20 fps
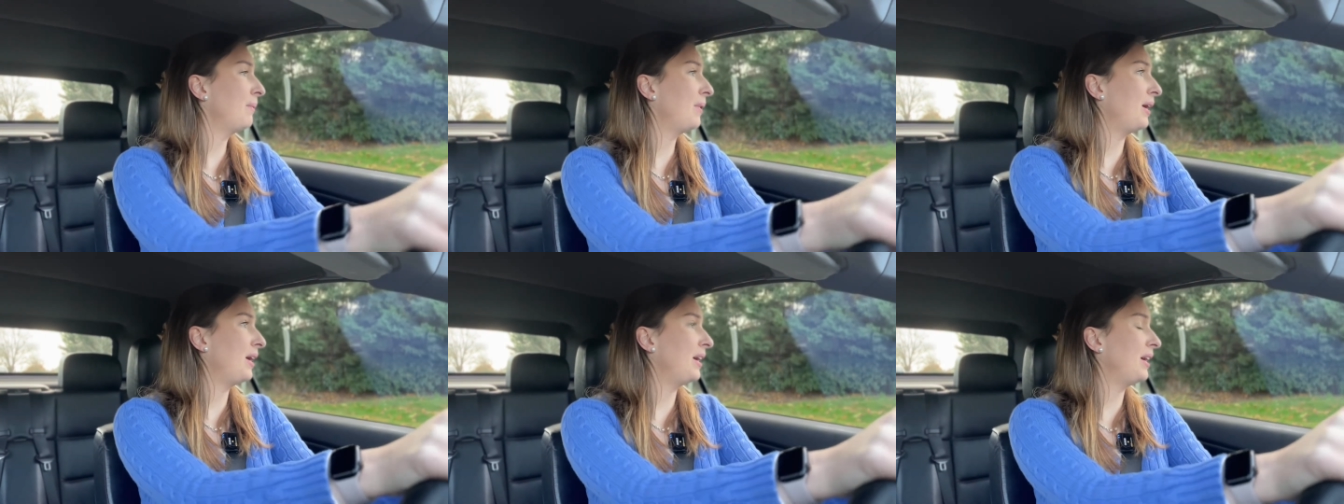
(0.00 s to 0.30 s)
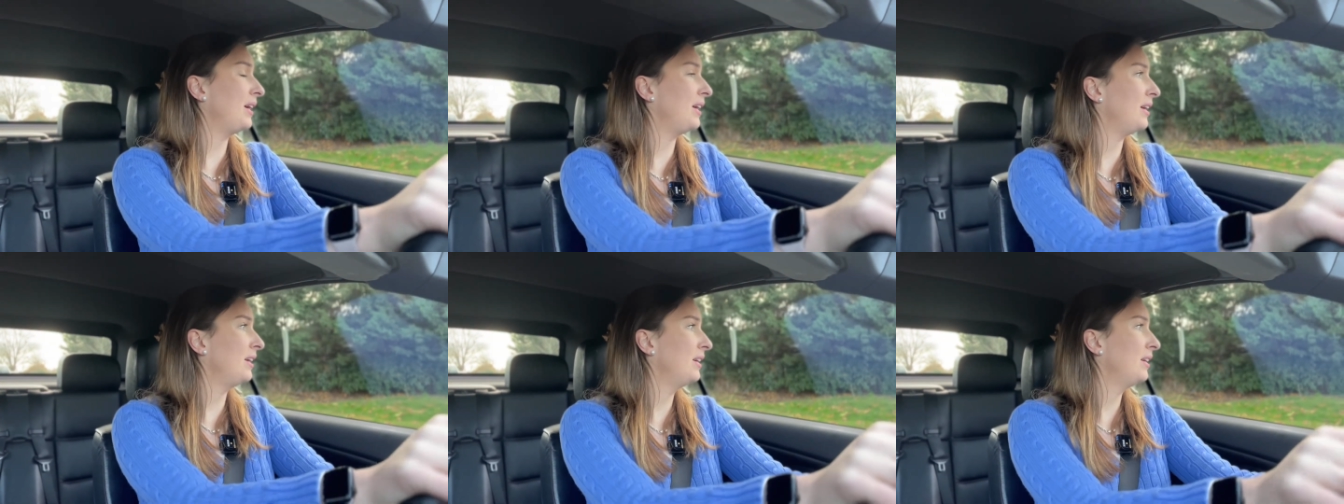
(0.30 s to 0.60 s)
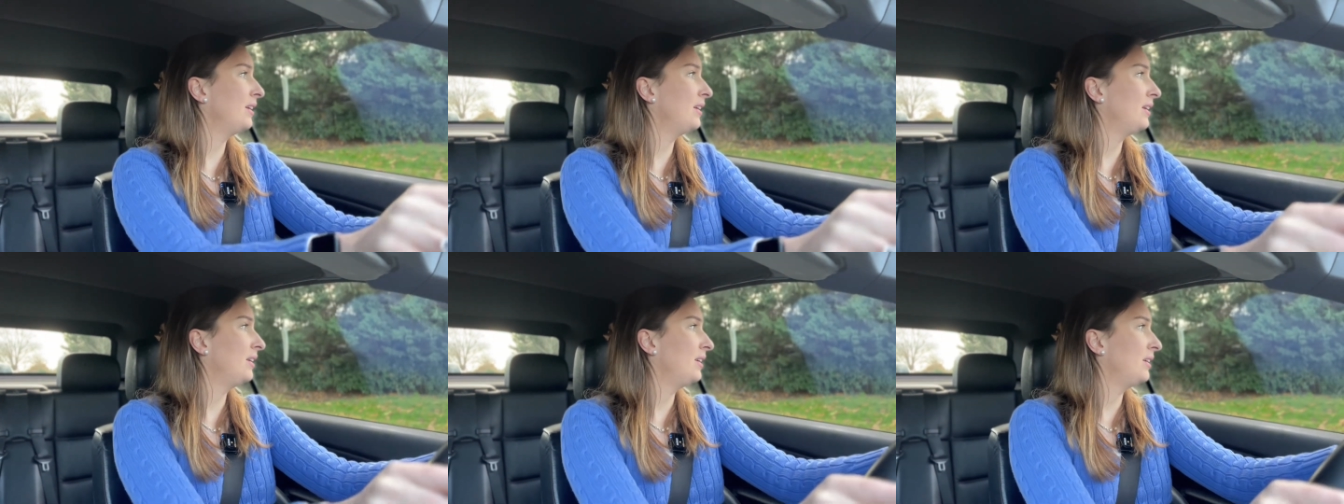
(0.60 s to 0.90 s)
I
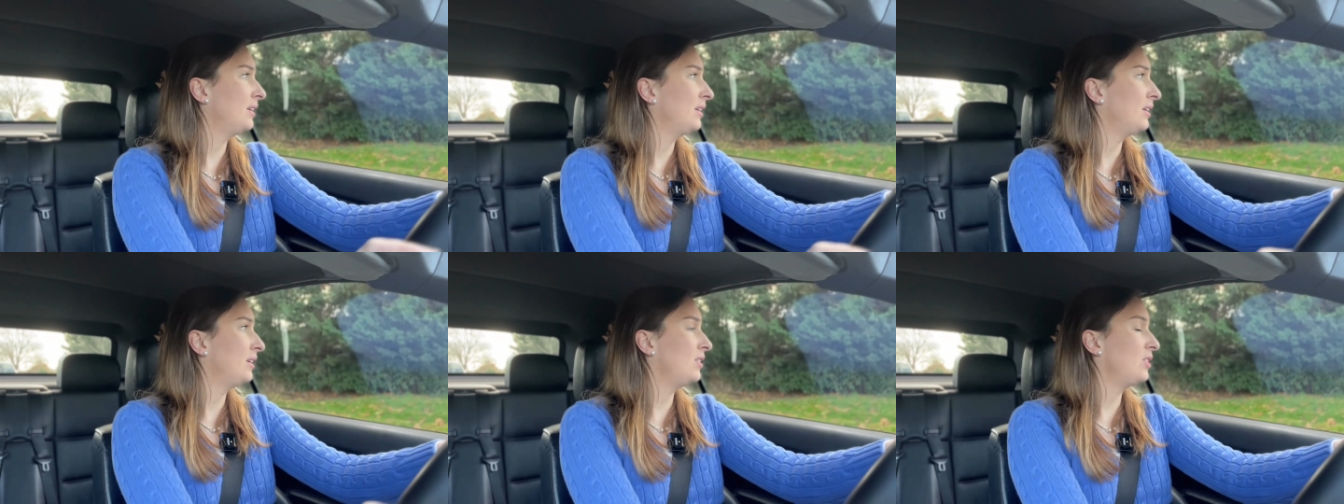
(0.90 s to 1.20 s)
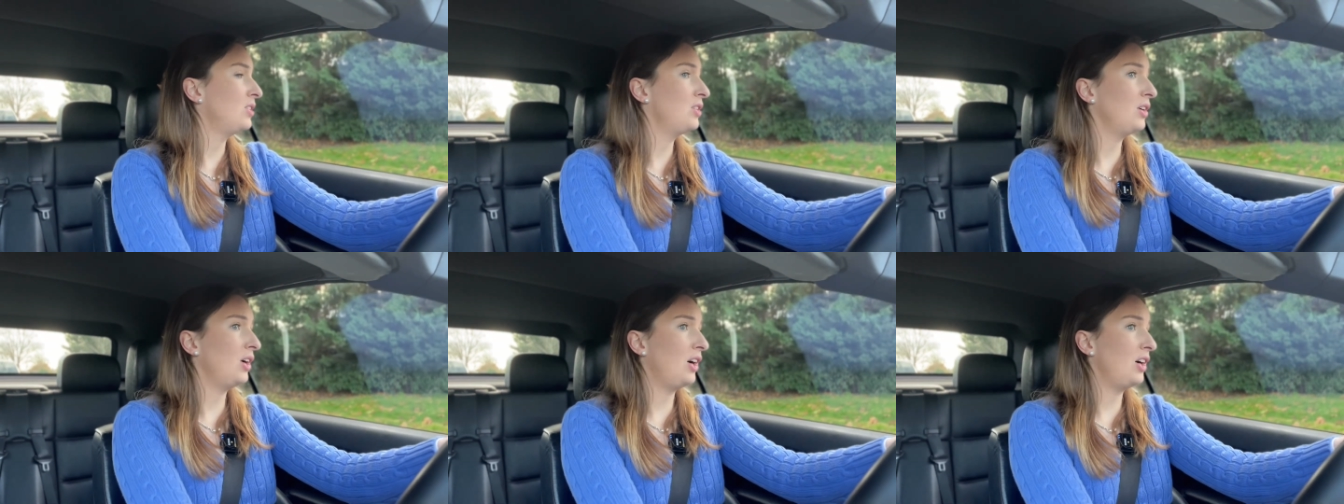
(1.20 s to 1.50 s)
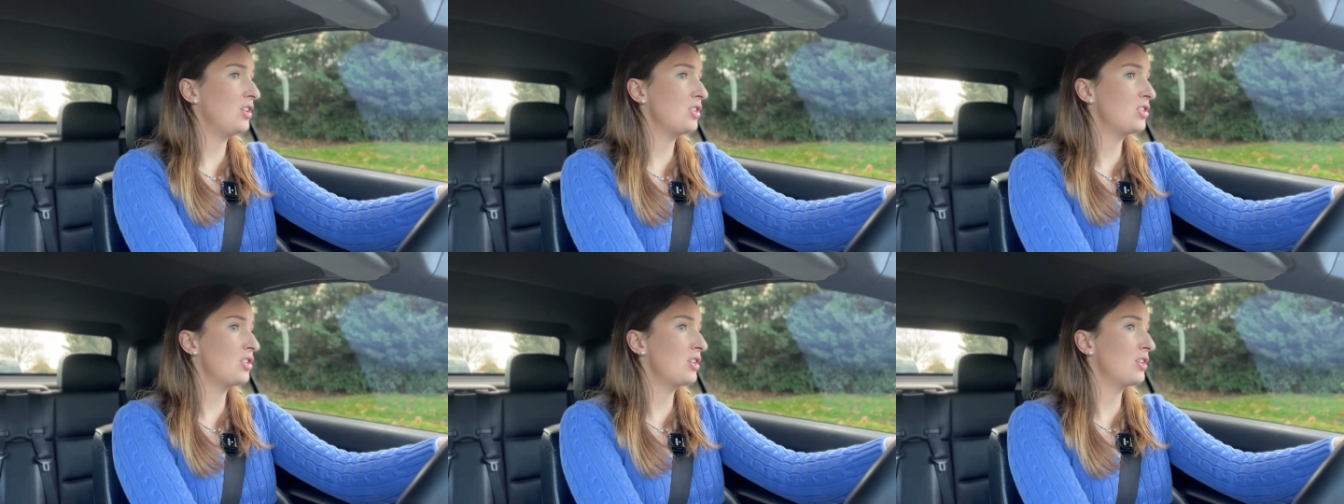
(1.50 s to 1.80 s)

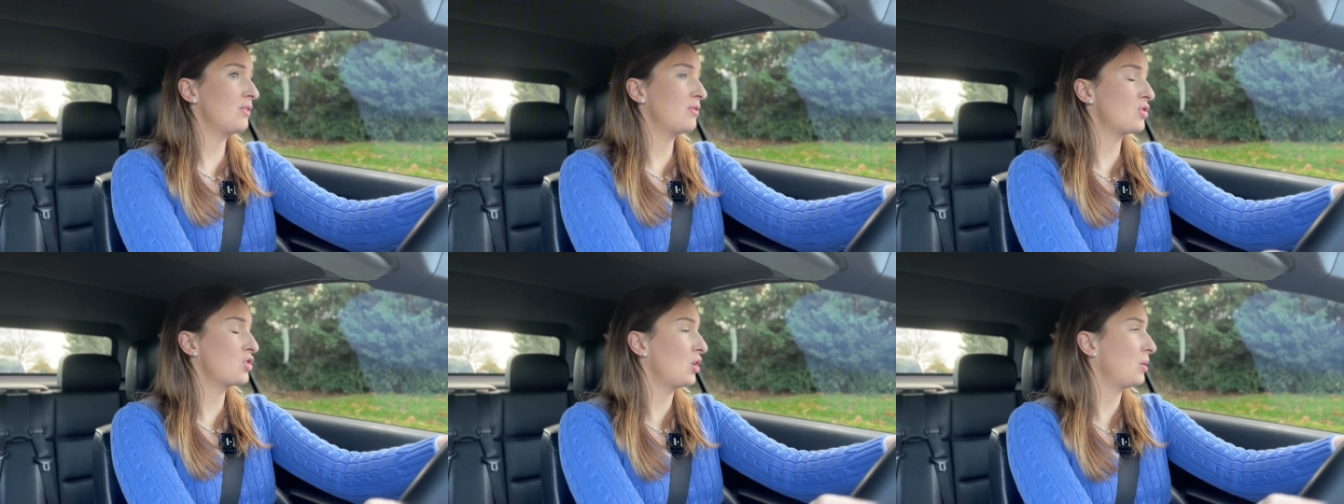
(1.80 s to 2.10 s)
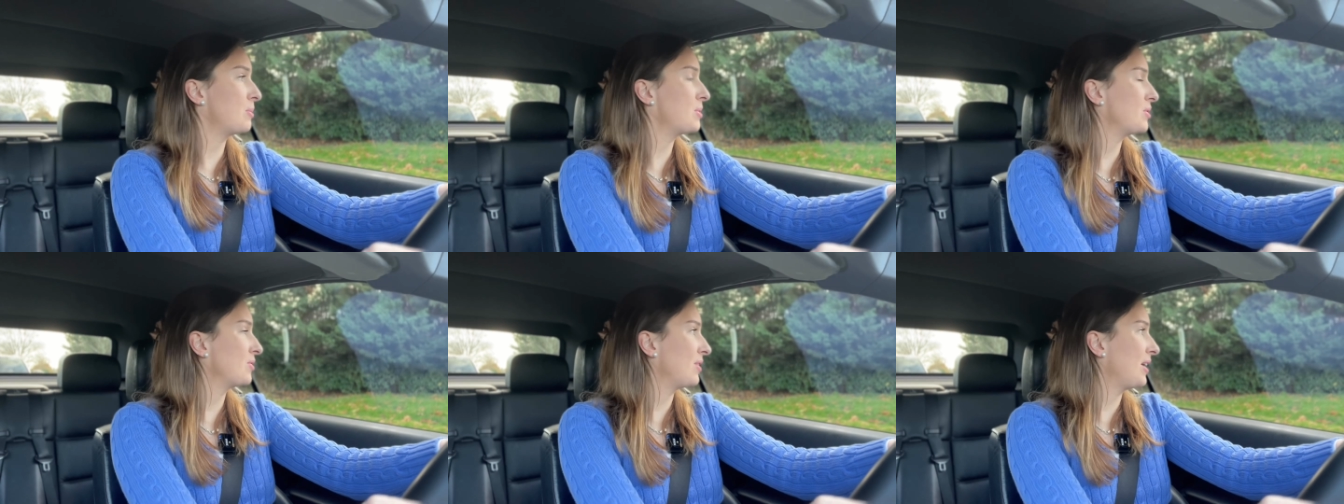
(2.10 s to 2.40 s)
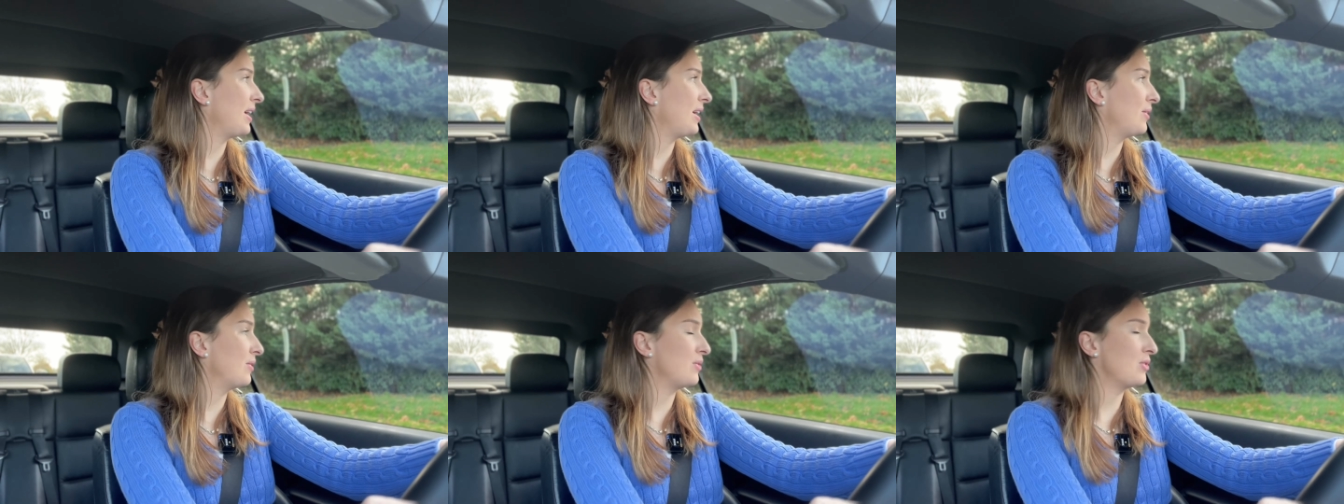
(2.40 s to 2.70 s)
should have shopped
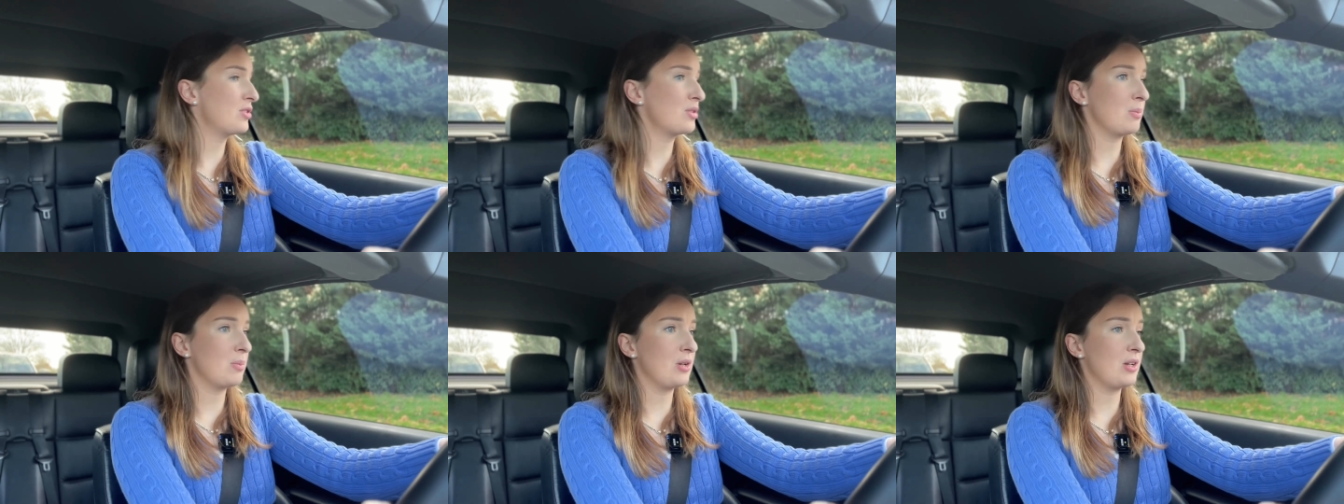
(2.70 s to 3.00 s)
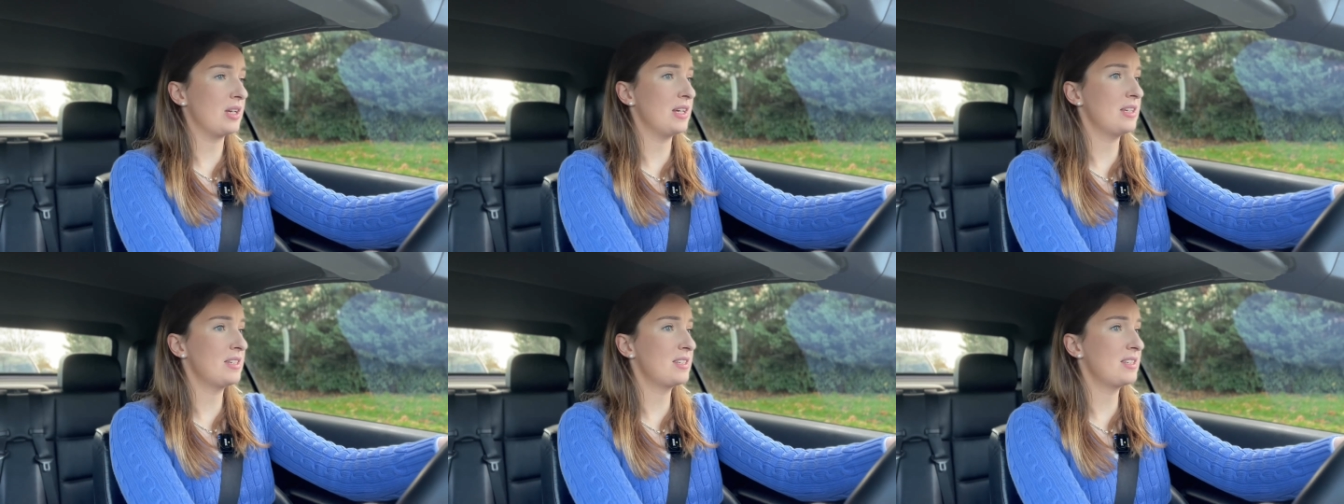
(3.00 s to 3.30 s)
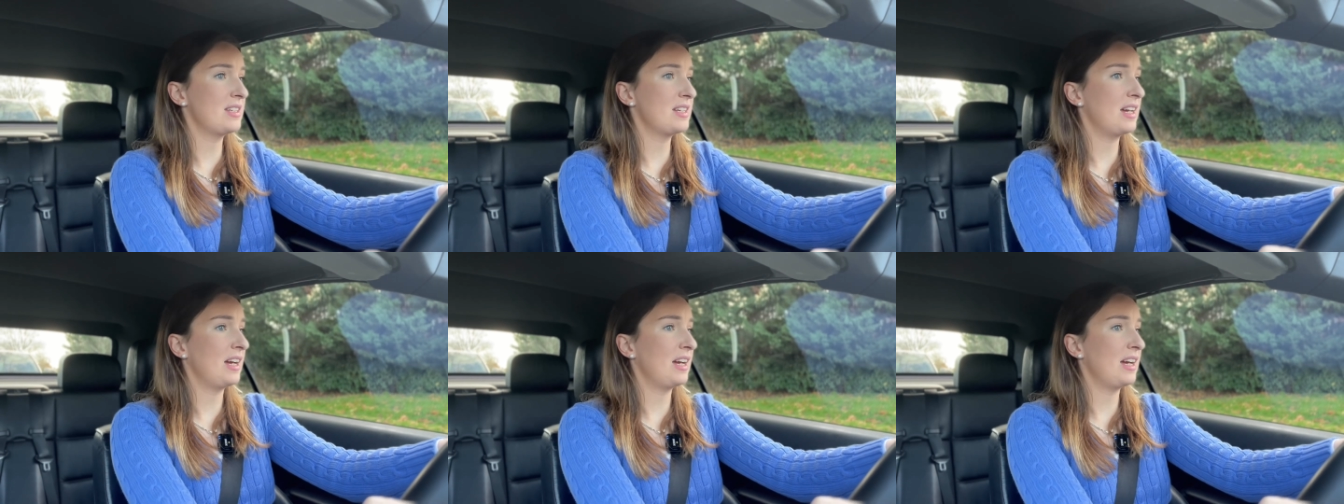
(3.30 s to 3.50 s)
around, to be honest,